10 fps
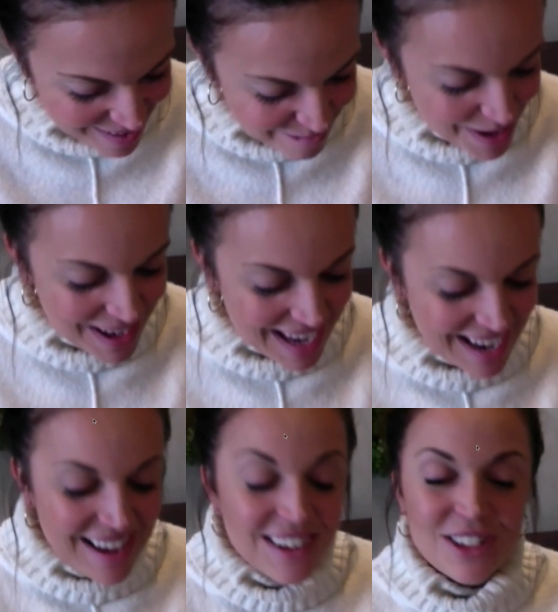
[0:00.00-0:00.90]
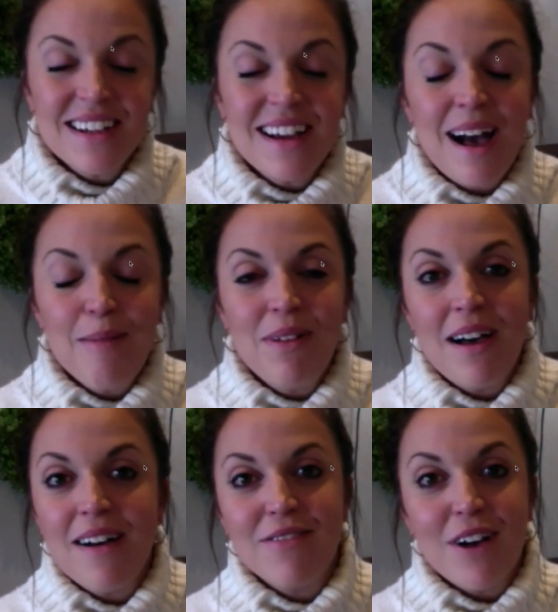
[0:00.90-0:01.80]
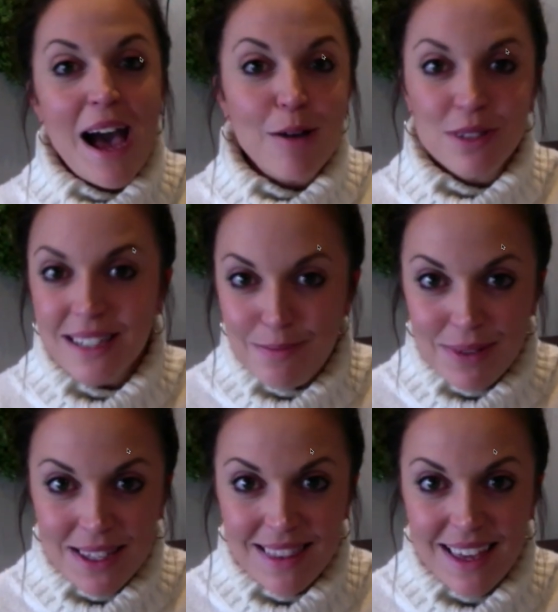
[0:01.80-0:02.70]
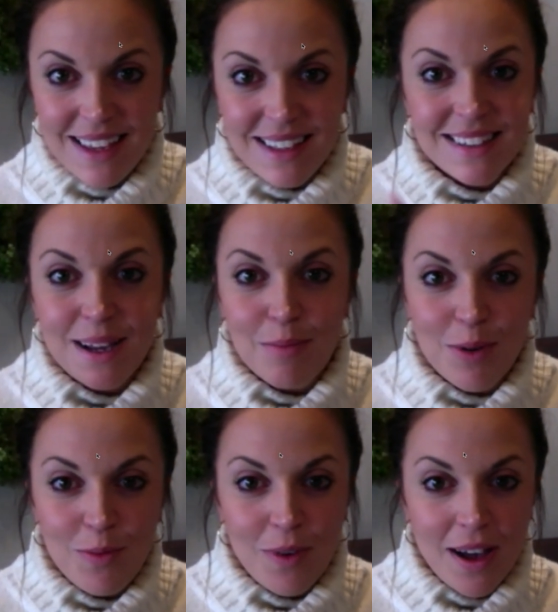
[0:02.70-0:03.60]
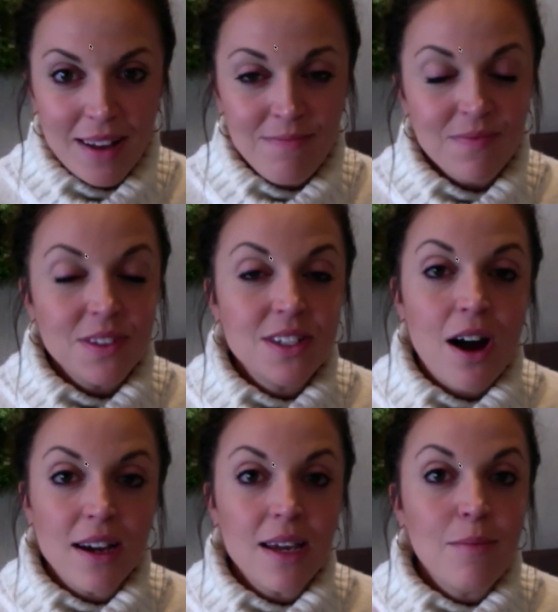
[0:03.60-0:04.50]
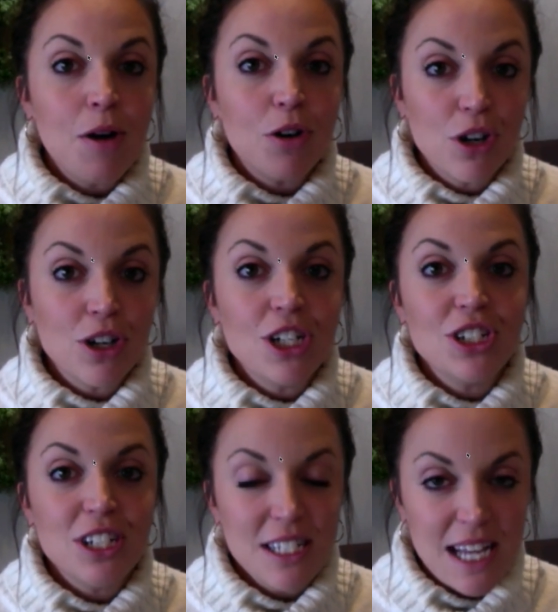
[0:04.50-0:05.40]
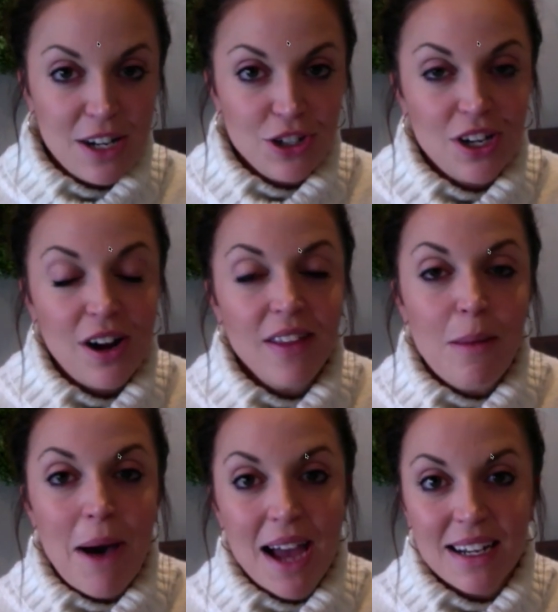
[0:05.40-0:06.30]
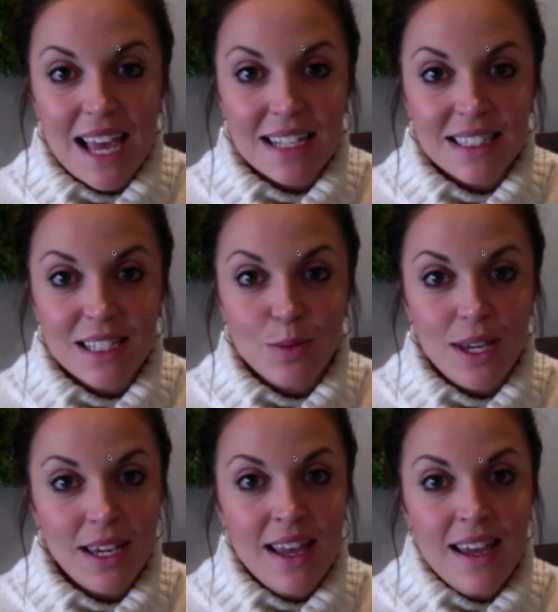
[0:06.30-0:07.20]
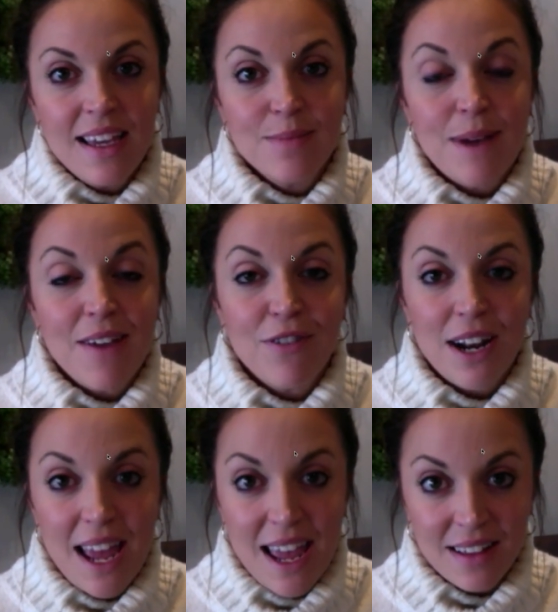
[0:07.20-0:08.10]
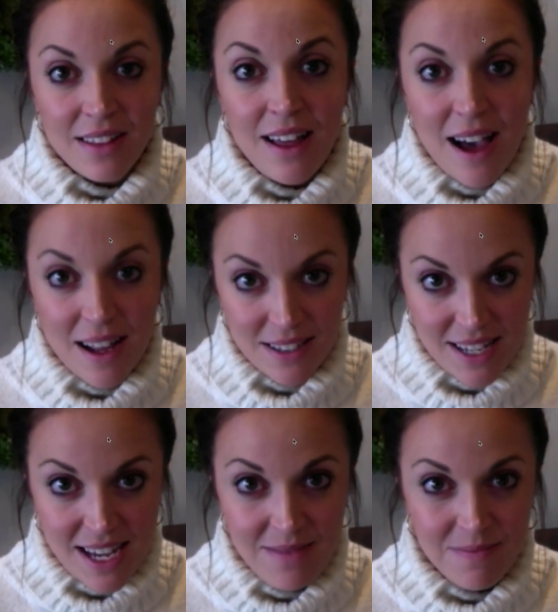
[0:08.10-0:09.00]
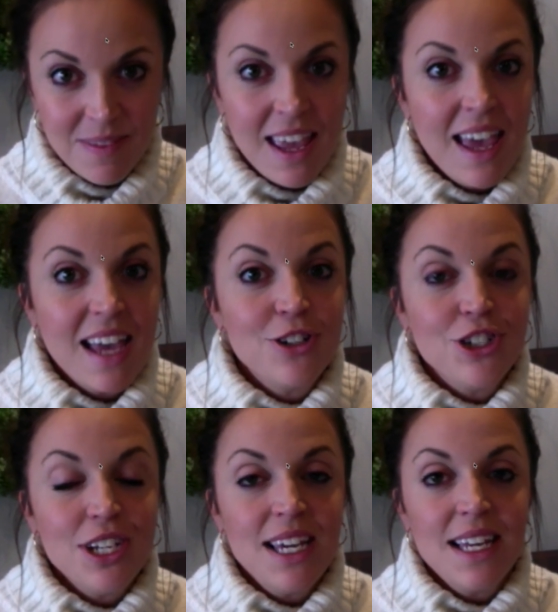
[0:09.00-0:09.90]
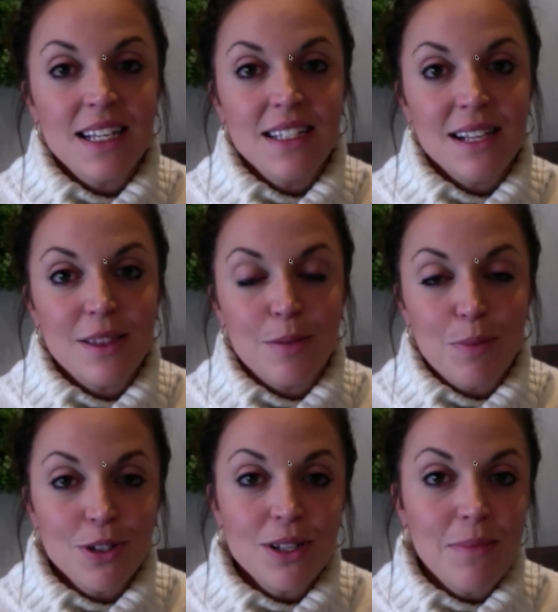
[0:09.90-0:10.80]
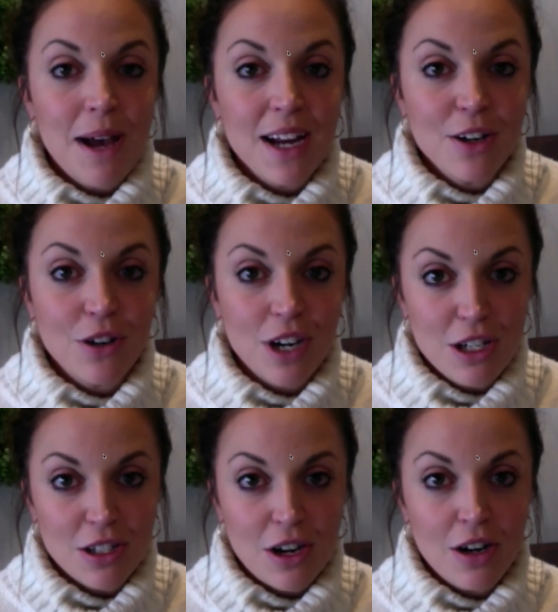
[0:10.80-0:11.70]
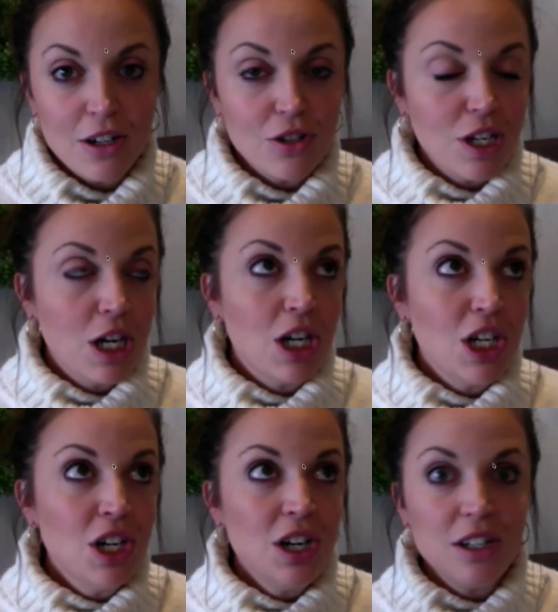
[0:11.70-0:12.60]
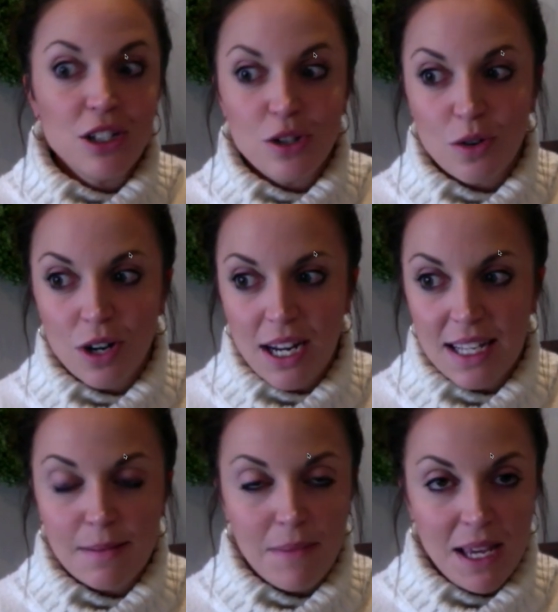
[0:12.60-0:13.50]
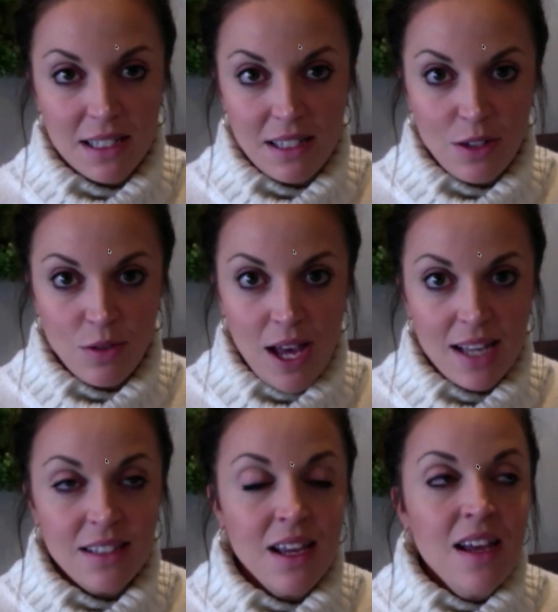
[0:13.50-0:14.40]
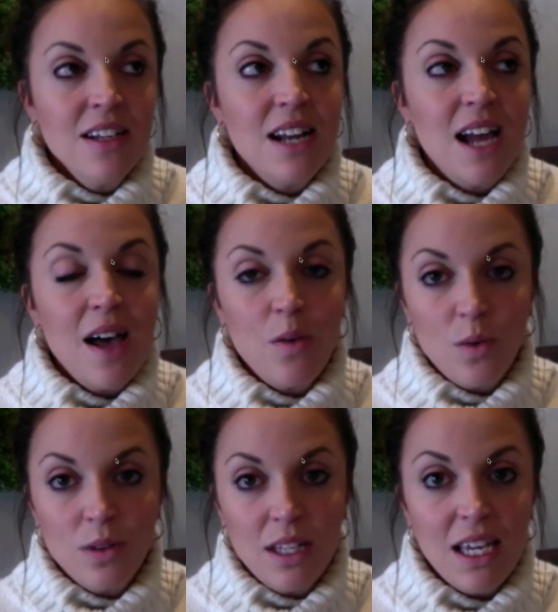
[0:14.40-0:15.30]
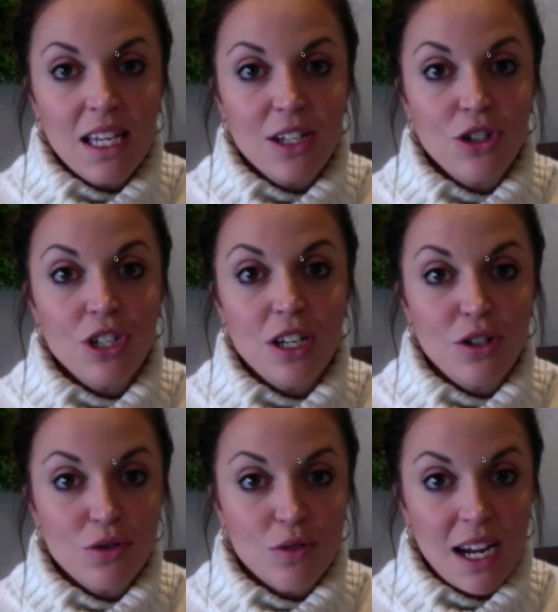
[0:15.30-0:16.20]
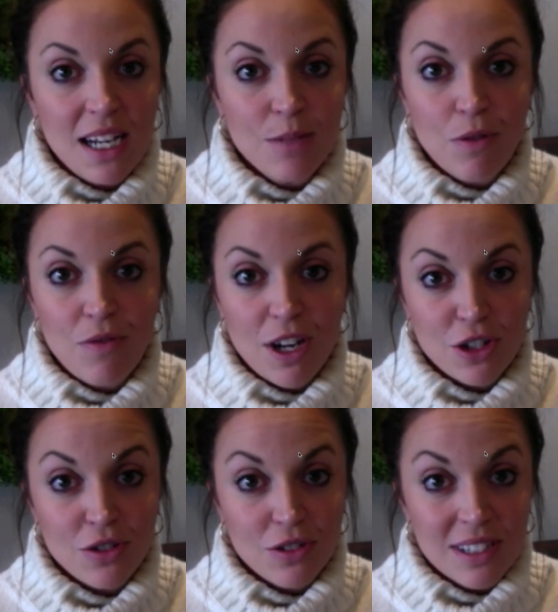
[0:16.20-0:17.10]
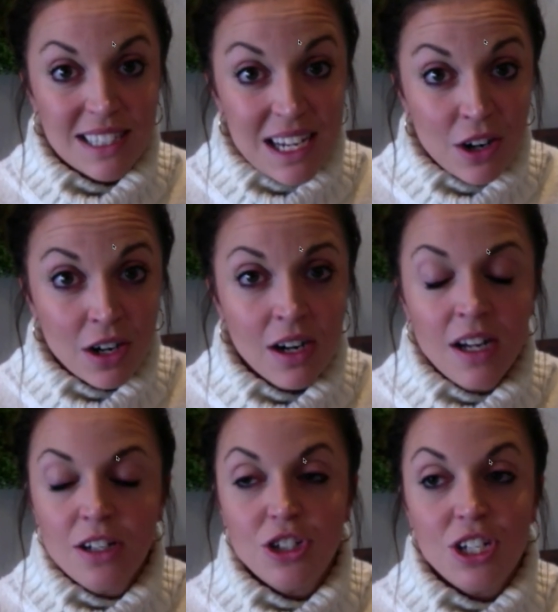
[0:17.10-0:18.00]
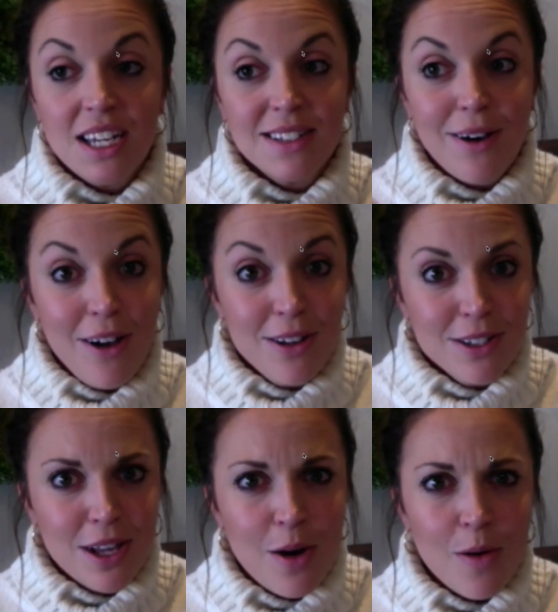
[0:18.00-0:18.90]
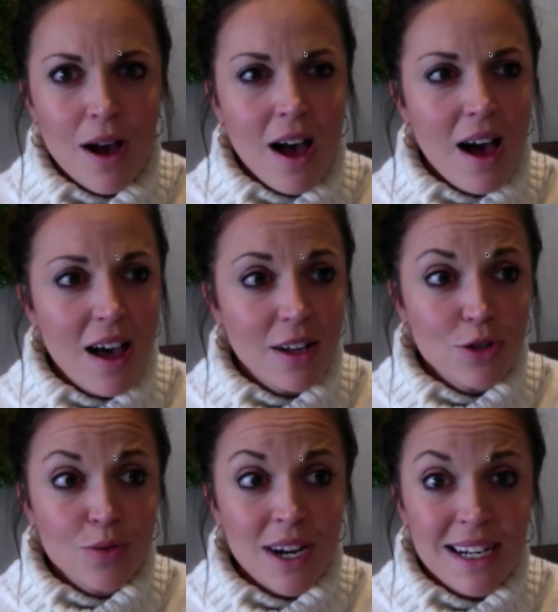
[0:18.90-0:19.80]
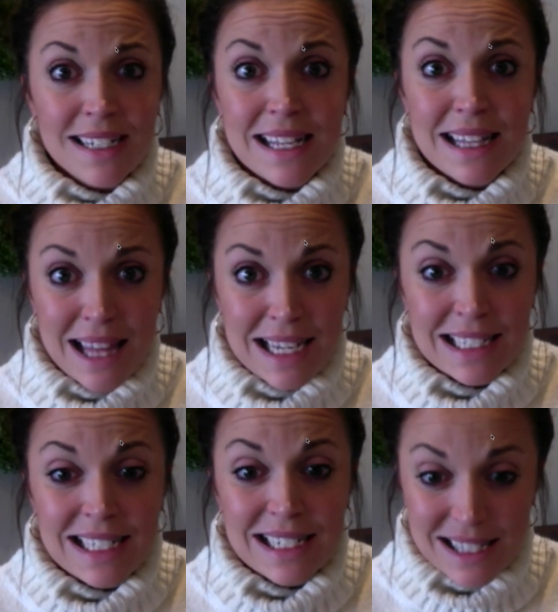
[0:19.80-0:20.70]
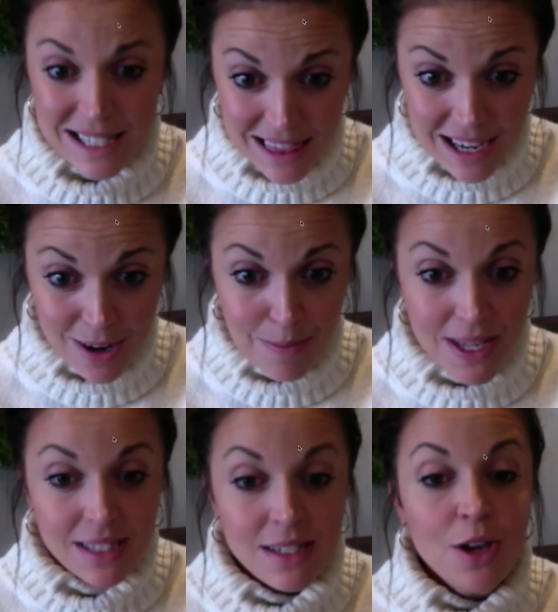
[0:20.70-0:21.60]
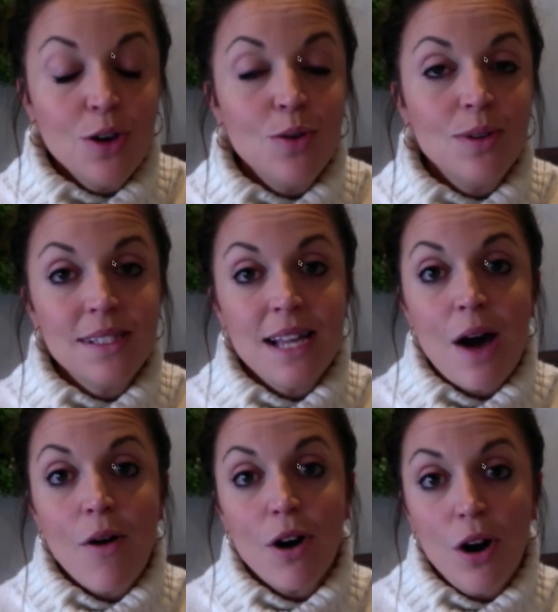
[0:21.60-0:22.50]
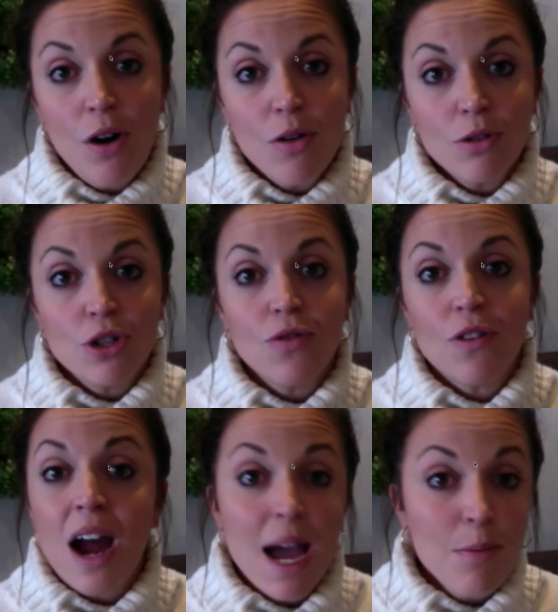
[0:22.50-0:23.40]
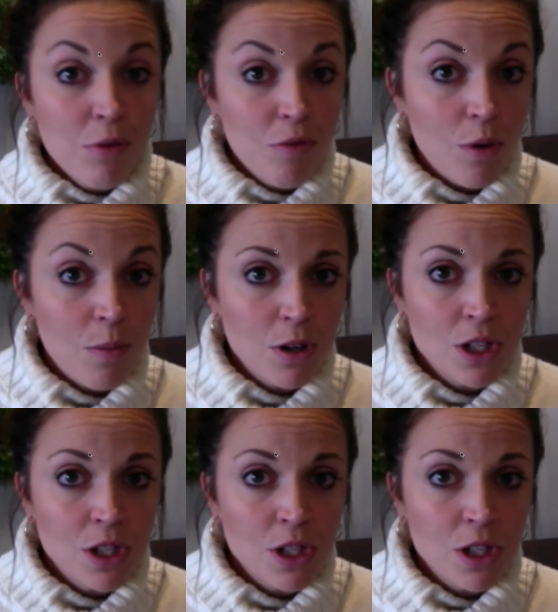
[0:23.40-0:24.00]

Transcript: Okay, just a couple of housekeeping things. Number one, talking about courage and intention. On the podcast this week is my friend Angela Onstead, and she is the person behind Courageous Artistry. Her story is amazing, you guys. Not only is she a trained professional singer, she is also a trained and licensed therapist who is now a coach for high performers